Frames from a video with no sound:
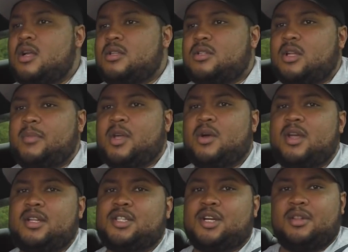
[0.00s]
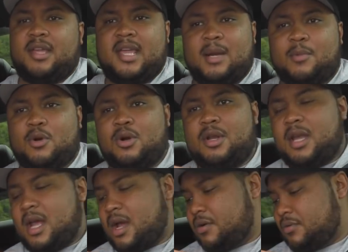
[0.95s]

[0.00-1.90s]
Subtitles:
So let me go ahead and turn the camera on now.